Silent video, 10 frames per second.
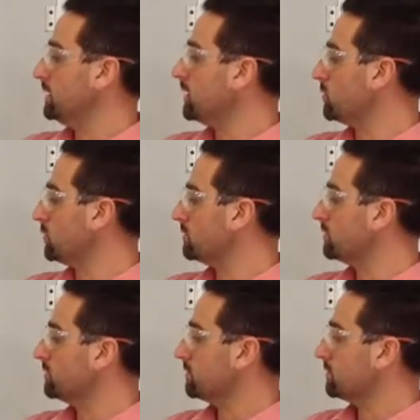equaled
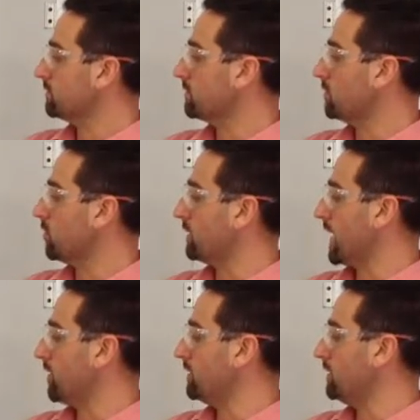to the
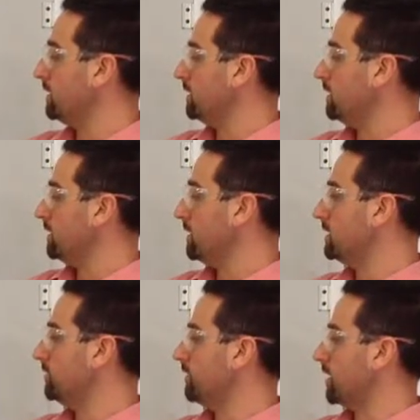molarity
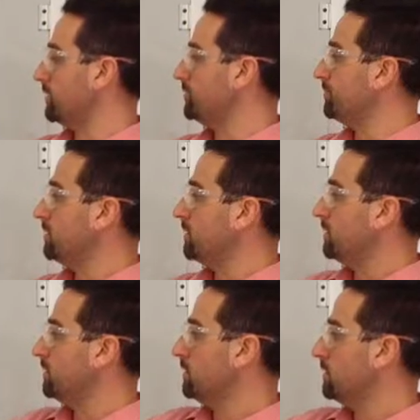in the volume
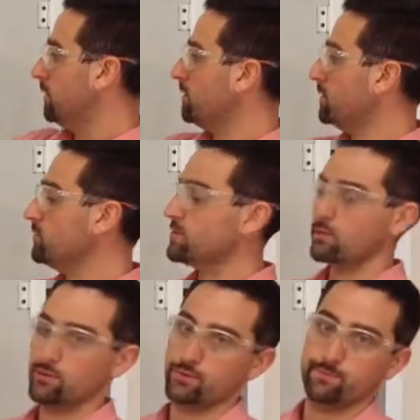of my new
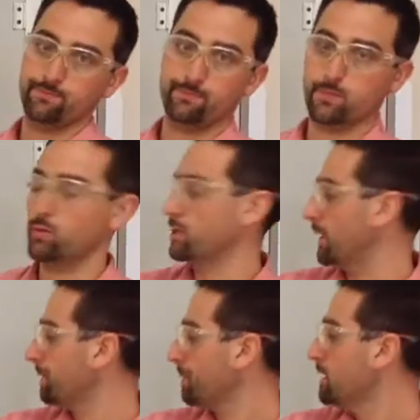solution.
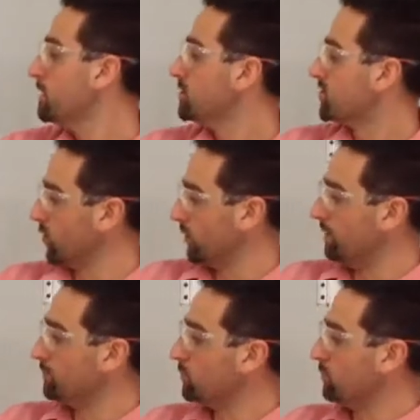Okay. So
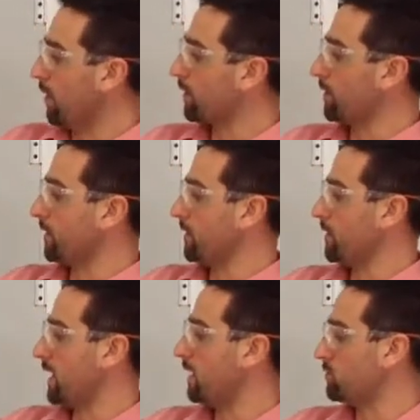in blue marker
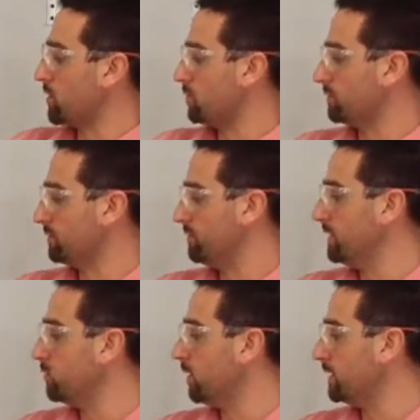here, I wrote
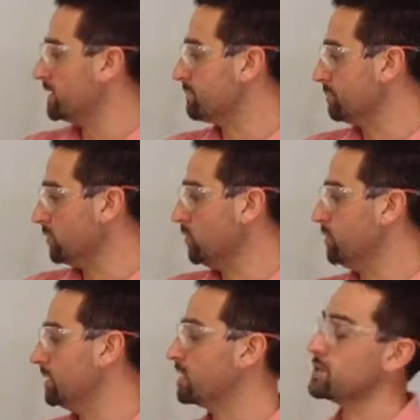V1 is
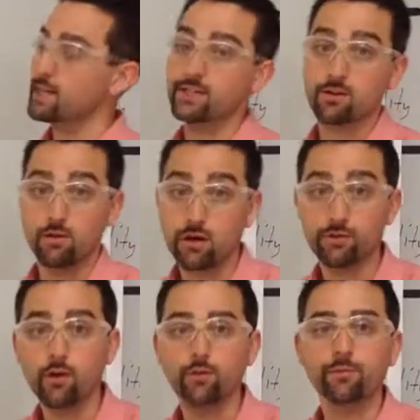blue because that's our
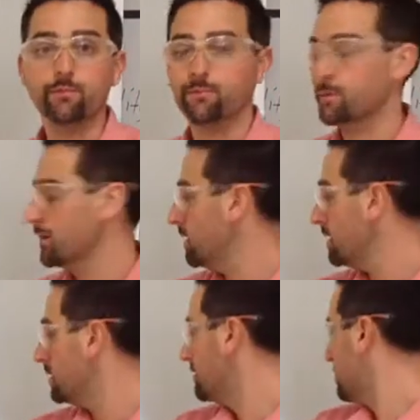unknown.
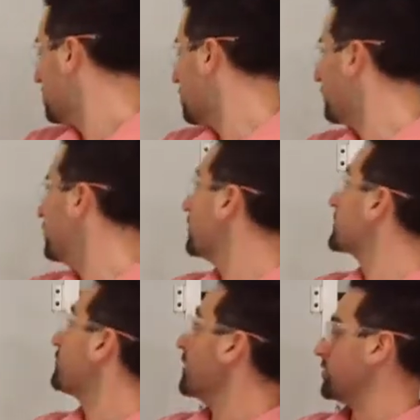So our new
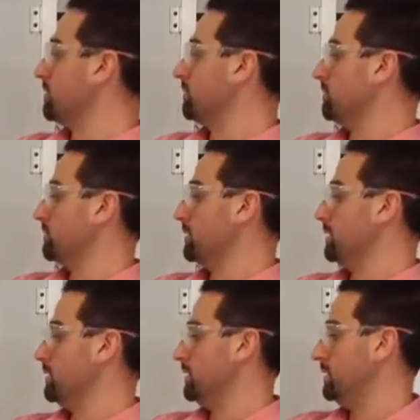expression
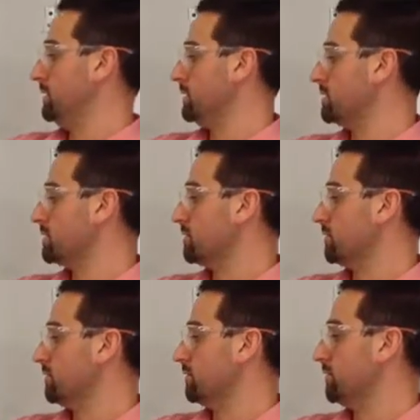is
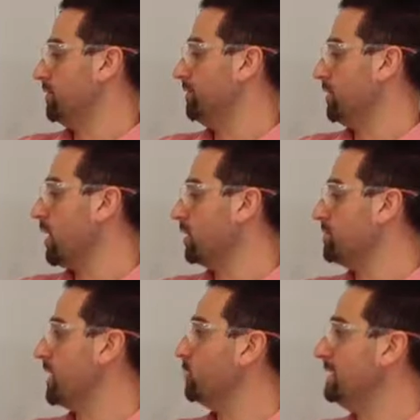the
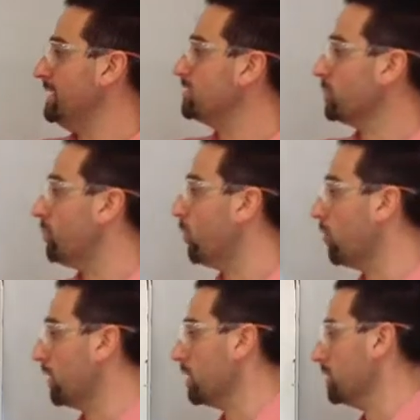volume that we need to
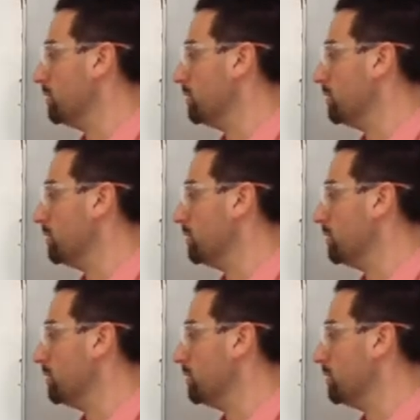pour